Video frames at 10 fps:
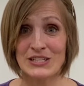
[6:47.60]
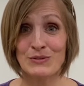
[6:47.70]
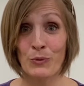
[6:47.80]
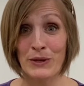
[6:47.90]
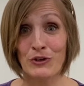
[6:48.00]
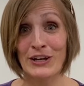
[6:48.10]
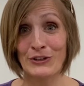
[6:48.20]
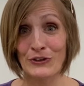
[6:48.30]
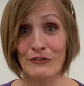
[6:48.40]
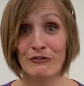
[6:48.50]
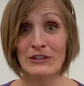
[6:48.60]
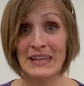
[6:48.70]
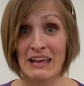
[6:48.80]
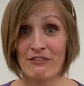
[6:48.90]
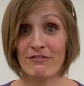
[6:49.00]
will be critical for
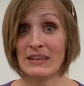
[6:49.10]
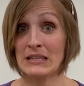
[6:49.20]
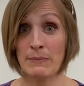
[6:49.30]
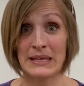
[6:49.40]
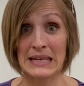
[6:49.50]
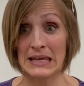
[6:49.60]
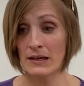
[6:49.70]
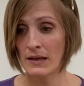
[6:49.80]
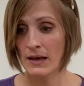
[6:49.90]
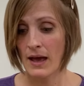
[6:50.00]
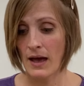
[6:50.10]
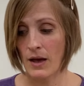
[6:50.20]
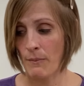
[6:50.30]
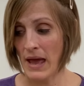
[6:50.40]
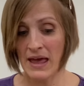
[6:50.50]
life in the beginning.
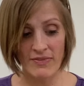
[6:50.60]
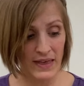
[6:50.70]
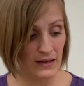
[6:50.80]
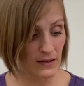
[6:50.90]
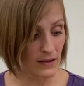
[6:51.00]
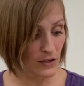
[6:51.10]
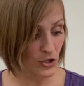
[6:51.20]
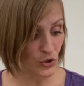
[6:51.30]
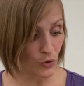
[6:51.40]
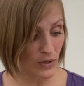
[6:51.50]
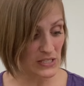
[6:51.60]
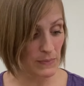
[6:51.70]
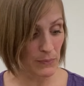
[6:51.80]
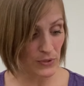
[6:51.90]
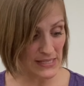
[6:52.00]
And then you're going to be
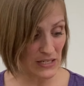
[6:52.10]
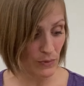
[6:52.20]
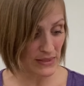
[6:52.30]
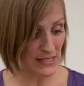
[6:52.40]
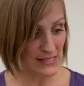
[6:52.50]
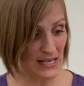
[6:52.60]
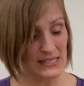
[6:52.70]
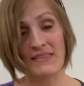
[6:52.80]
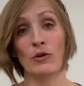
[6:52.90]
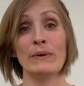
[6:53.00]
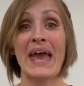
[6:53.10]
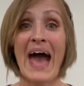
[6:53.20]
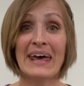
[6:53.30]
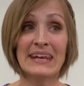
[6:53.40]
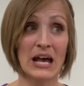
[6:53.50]
presented with these things and they'll be
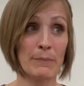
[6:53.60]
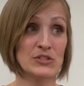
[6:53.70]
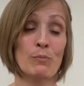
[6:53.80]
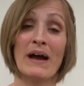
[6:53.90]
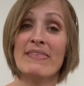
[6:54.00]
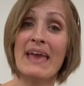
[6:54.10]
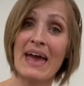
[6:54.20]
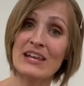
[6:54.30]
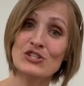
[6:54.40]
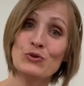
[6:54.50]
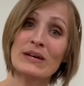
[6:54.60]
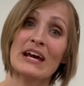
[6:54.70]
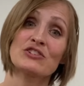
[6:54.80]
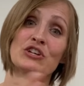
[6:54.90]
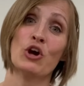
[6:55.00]
added up. So by the end, you can
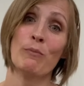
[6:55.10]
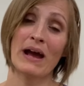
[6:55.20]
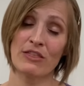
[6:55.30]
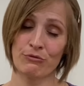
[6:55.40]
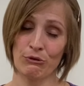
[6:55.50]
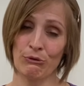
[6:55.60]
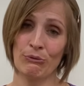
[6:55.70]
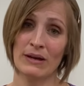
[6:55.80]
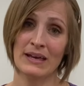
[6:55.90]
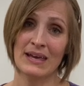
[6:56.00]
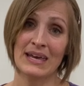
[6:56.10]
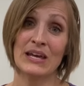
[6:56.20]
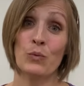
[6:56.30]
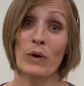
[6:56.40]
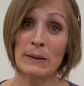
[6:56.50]
actually go back through in
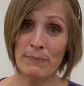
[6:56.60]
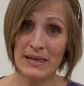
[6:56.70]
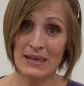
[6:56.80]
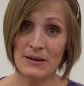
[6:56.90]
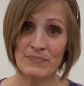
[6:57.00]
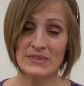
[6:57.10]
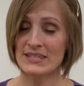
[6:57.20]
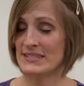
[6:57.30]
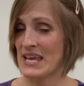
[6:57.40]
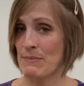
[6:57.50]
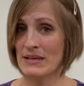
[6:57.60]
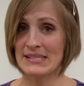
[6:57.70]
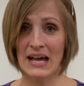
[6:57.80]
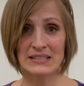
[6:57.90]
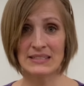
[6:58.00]
1B, the same
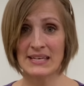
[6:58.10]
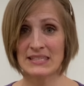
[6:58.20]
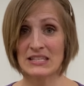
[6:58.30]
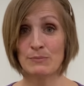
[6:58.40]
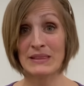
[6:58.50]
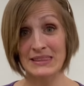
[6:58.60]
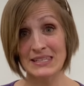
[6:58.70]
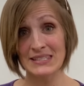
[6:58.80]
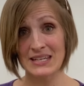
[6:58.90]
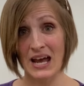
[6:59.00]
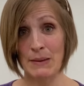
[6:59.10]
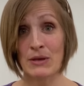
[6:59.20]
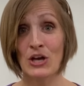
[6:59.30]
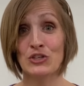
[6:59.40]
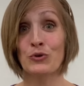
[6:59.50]
exact lessons, but this time
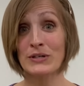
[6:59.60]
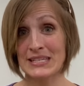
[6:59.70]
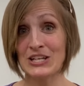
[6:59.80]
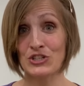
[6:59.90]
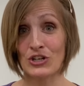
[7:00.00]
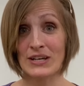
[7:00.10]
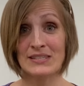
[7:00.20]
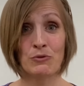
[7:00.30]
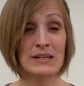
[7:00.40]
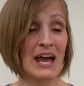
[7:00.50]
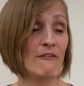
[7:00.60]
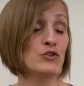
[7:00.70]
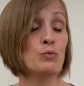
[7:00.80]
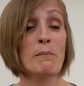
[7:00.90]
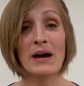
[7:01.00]
your teacher is going to have you
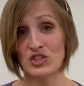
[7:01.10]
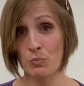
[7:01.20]
much